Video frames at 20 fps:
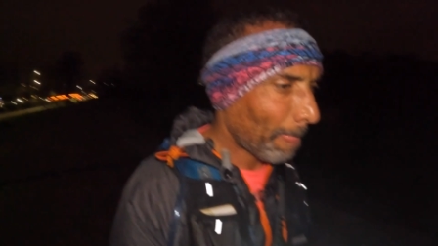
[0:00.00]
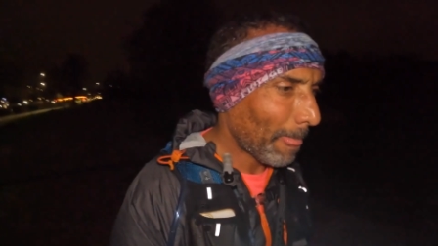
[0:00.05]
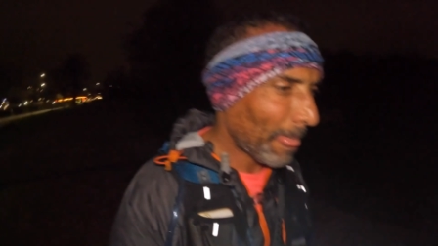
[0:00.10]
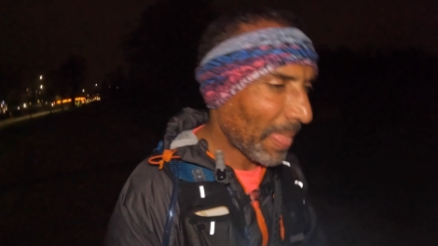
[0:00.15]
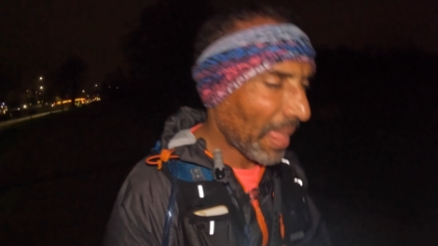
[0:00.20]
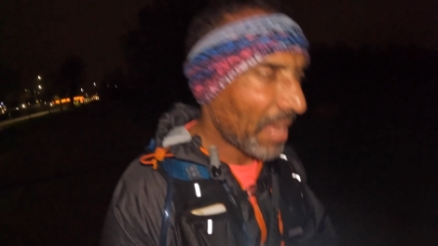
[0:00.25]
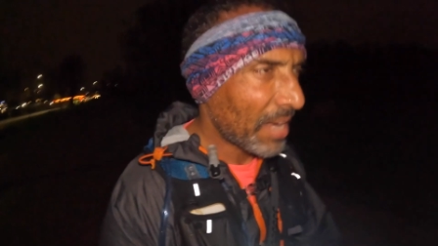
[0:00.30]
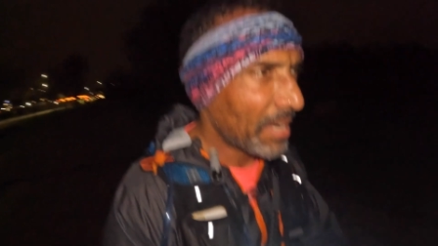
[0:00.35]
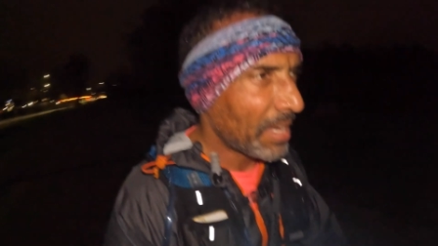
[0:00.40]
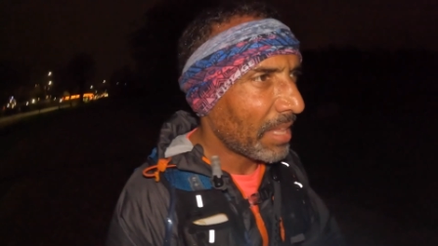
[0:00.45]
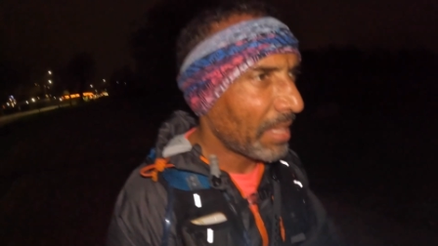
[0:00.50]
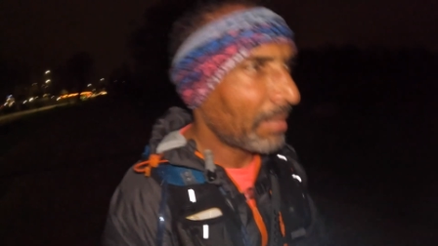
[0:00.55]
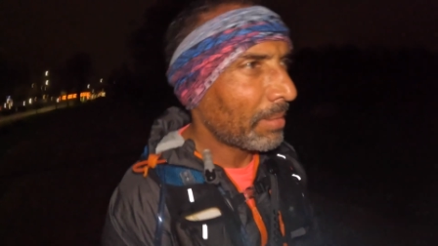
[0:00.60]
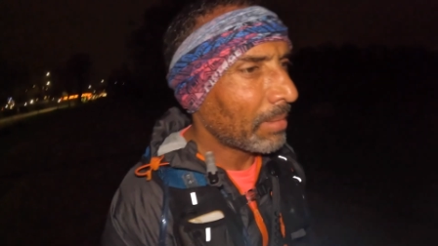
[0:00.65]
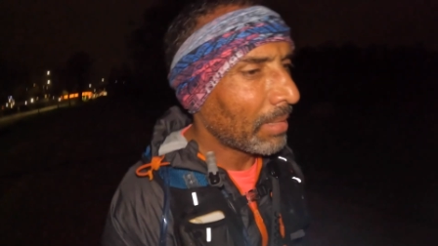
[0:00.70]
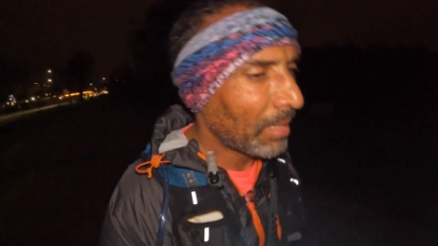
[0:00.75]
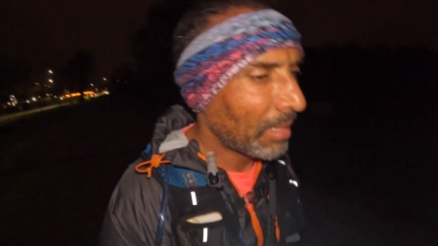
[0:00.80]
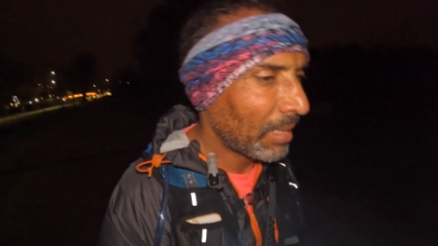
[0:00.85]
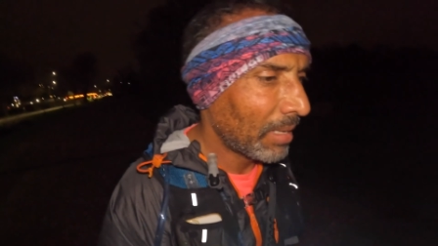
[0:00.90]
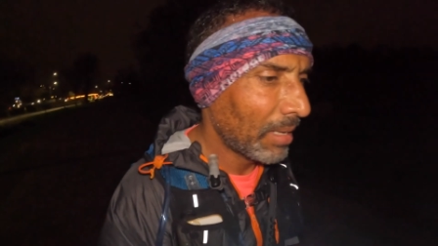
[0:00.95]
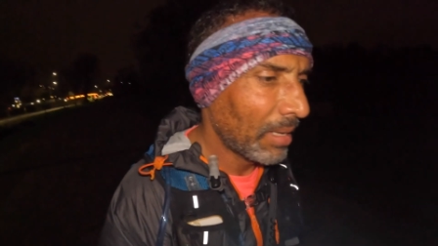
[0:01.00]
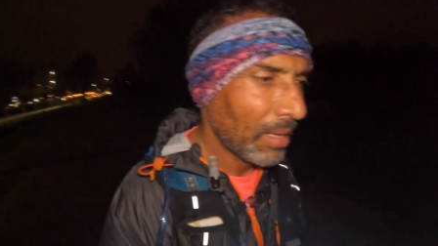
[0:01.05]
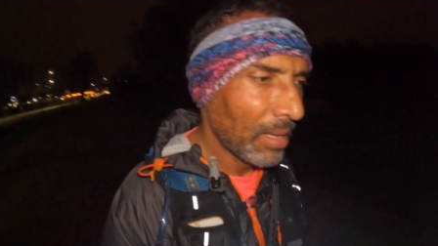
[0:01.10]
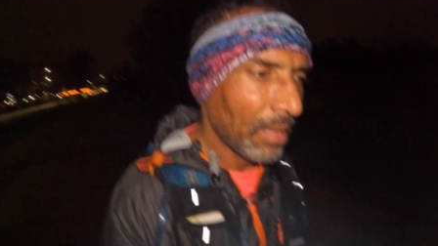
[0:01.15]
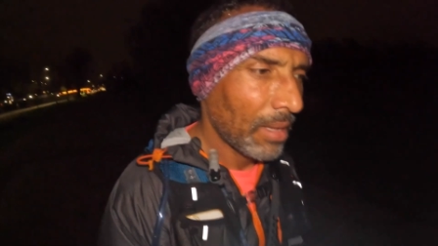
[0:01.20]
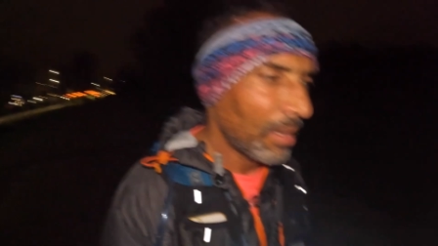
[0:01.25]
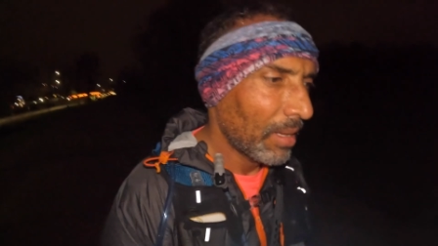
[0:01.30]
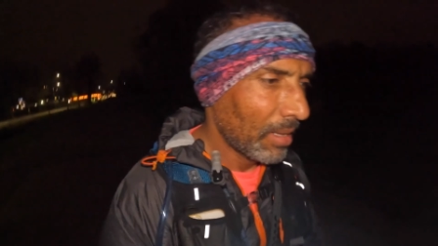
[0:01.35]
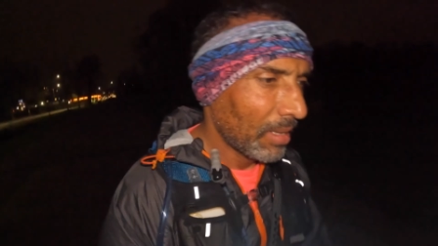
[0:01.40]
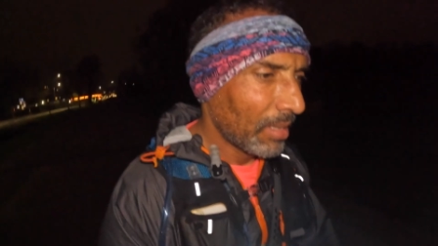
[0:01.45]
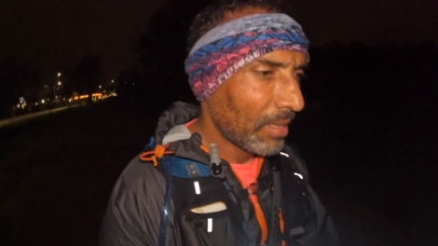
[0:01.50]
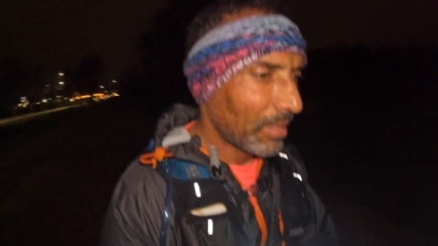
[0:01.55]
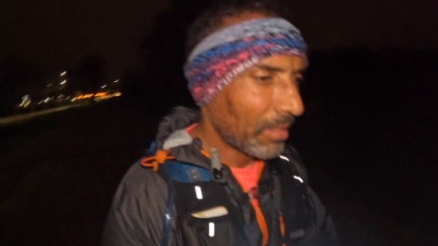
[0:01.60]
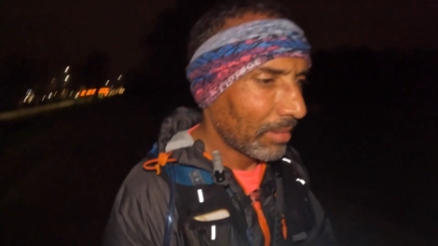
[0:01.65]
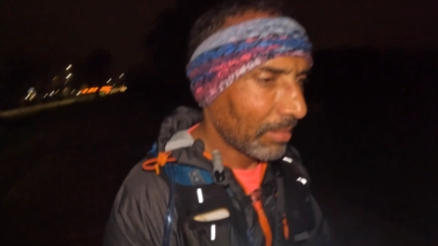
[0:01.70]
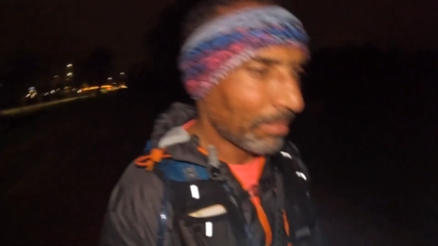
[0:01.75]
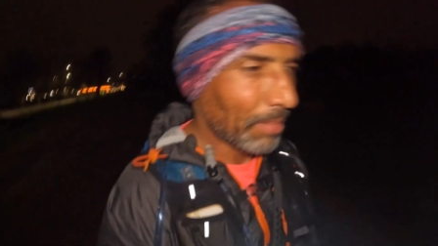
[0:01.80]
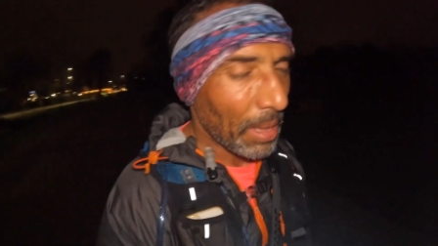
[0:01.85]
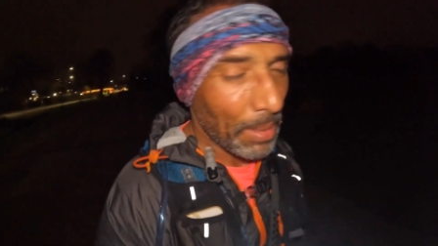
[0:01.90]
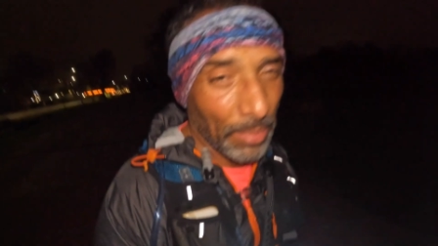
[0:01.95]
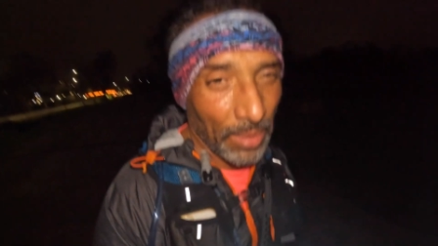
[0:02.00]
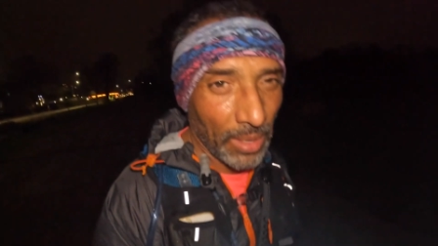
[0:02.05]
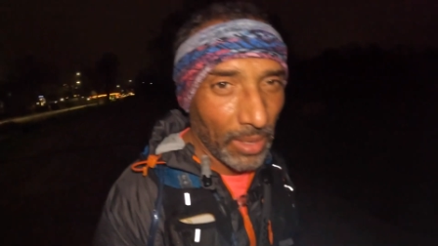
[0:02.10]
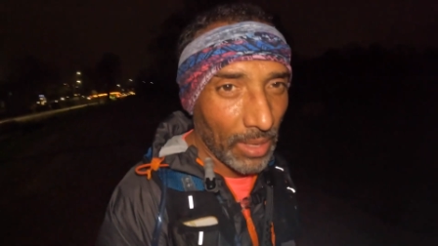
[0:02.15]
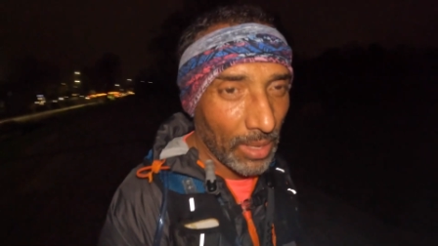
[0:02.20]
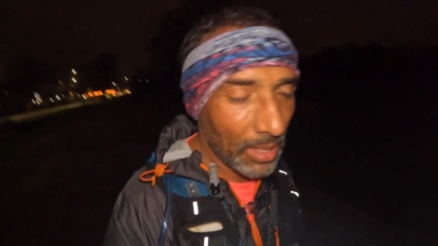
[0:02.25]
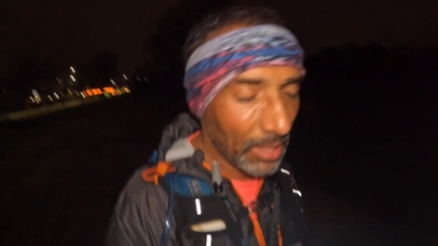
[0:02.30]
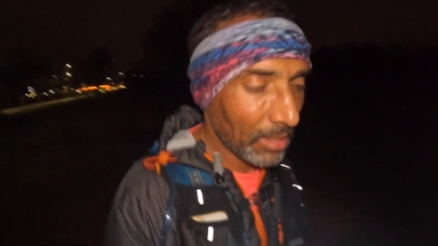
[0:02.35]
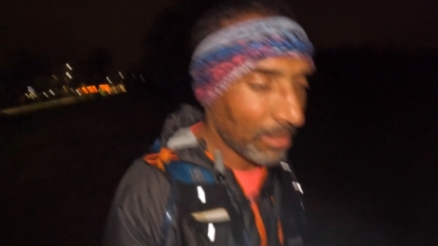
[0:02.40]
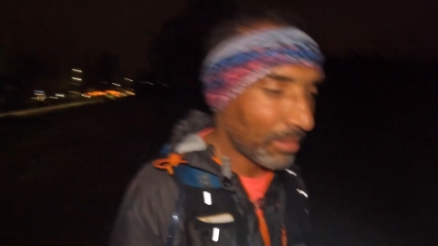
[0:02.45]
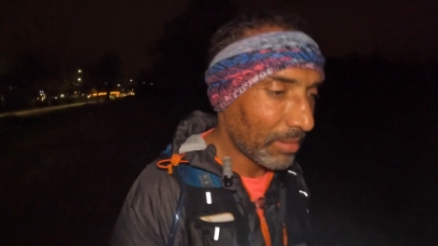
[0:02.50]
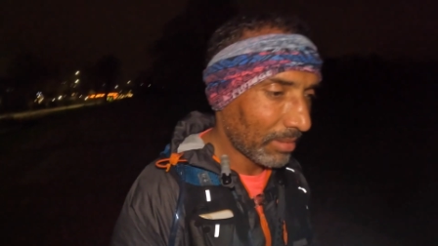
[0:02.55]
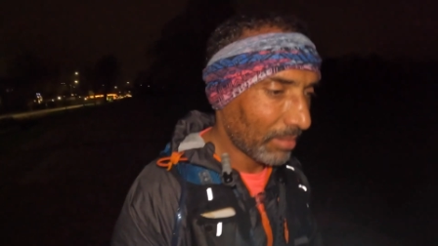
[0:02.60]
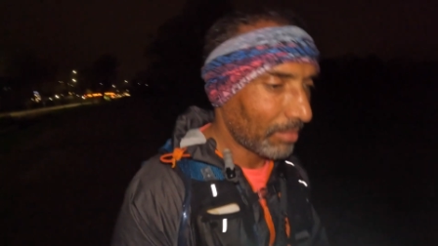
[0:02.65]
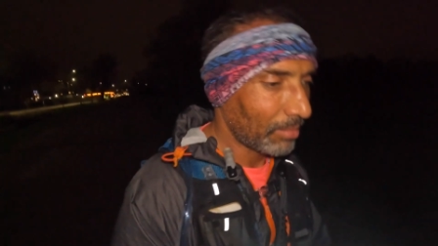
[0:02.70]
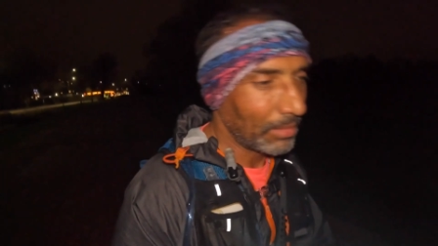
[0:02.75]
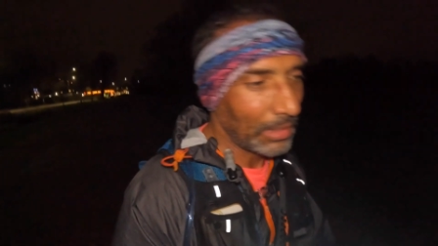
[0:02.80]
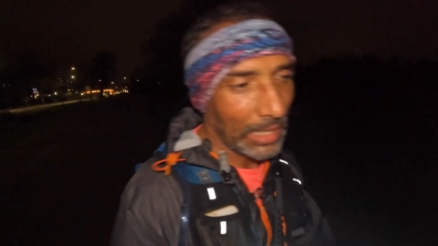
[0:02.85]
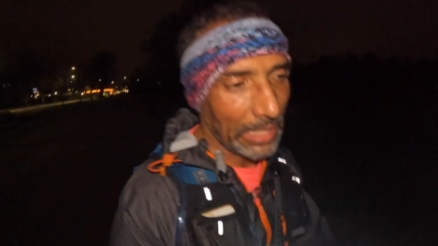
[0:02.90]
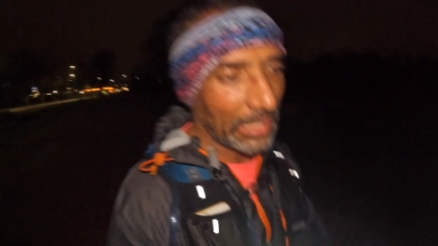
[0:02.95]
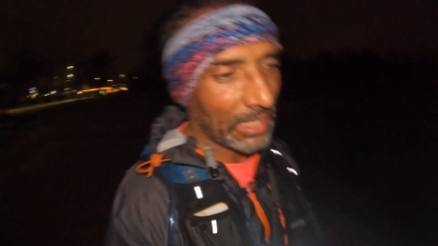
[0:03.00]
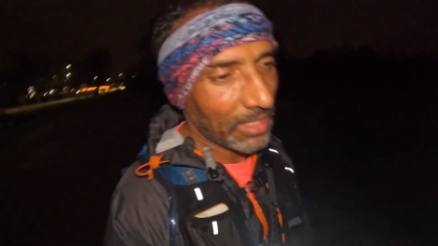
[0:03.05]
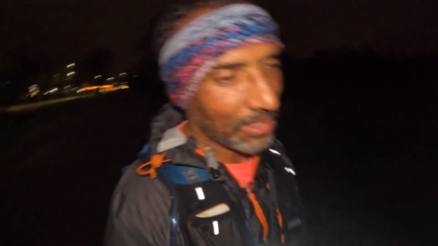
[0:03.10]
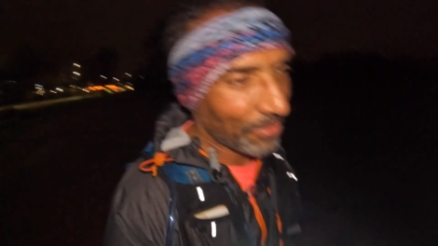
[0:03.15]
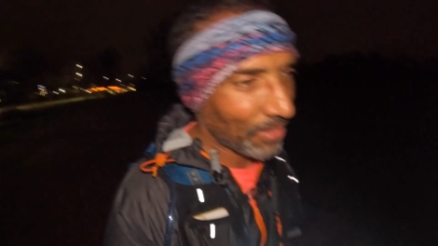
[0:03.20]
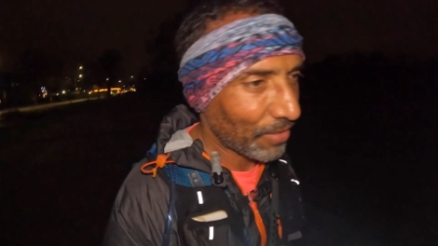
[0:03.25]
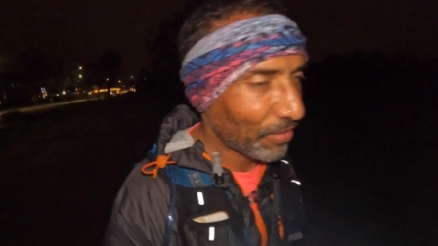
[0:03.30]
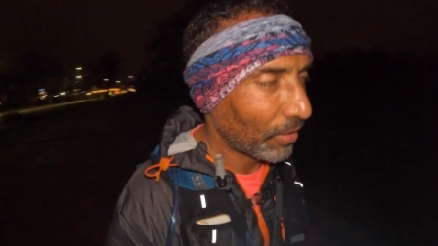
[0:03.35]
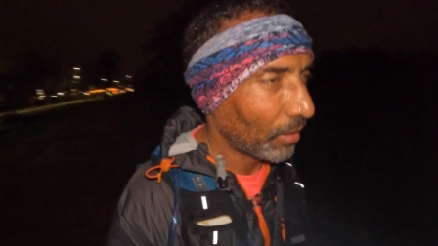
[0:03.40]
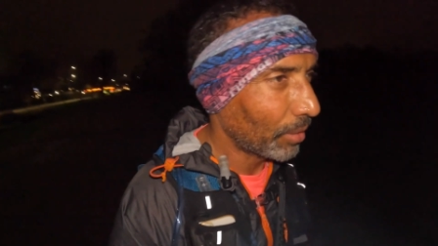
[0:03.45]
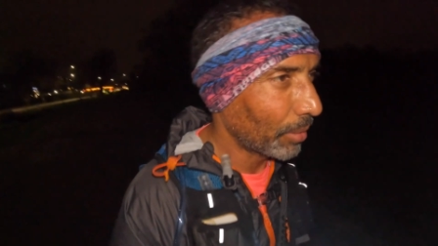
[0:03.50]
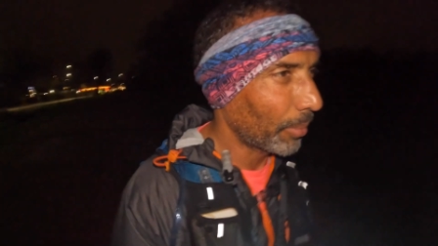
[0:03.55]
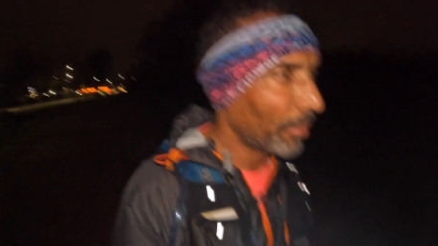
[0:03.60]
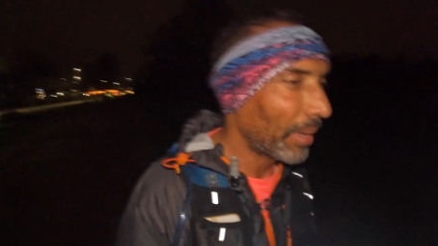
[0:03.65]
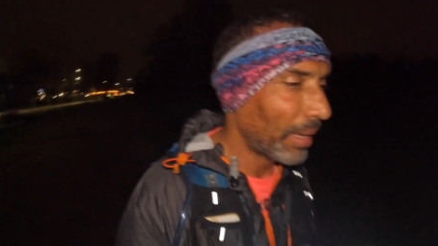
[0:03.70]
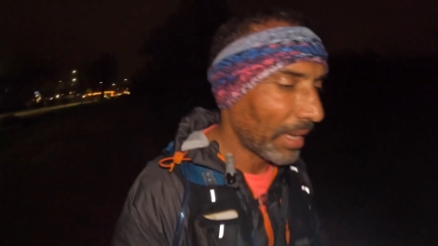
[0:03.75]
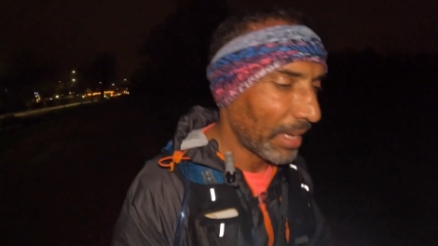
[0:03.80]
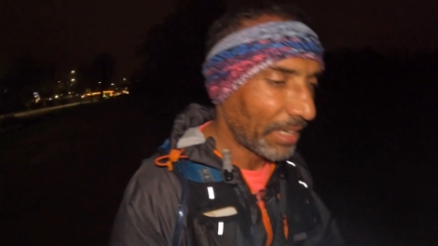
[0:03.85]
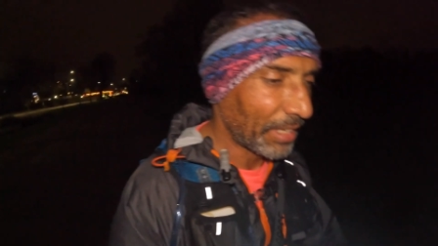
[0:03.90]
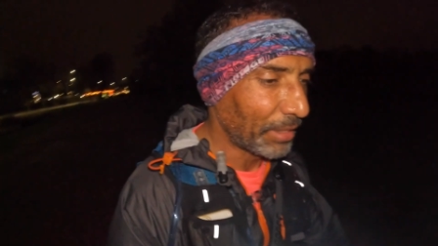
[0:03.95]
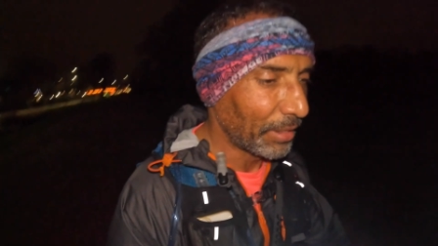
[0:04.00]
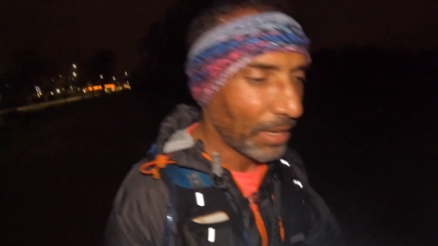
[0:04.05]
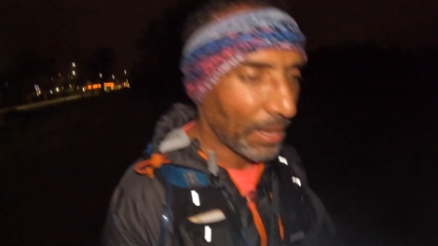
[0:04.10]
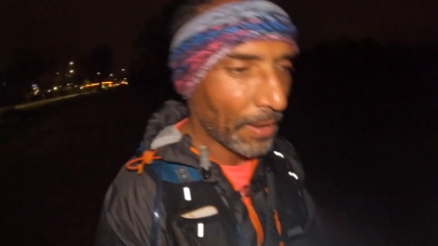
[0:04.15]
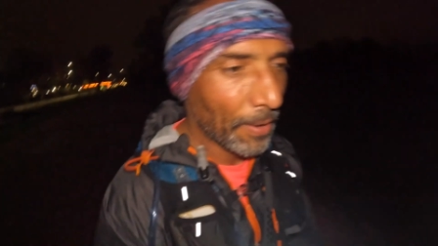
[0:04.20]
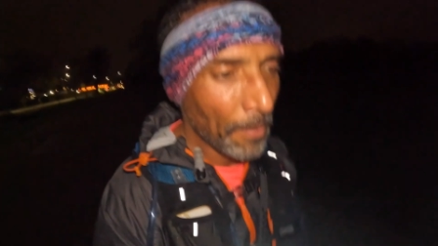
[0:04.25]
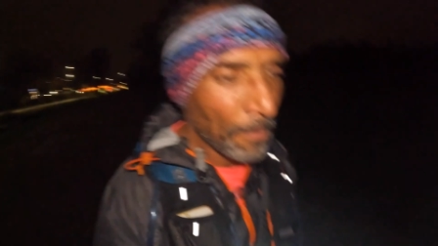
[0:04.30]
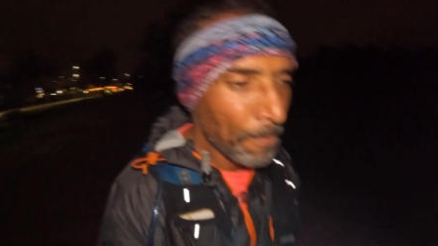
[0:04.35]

and then maybe less the following week. I don't know.